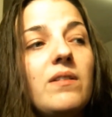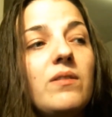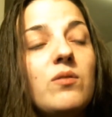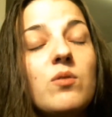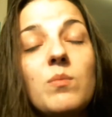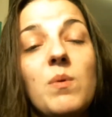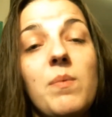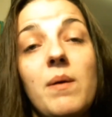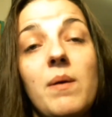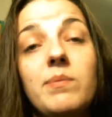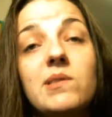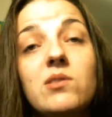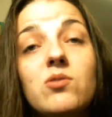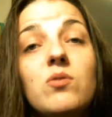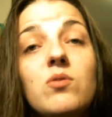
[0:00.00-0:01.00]
normal
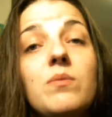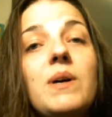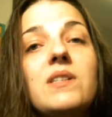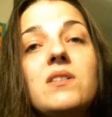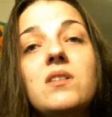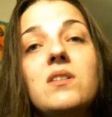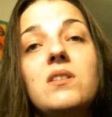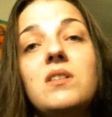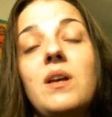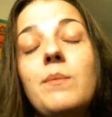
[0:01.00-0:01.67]
public school buses,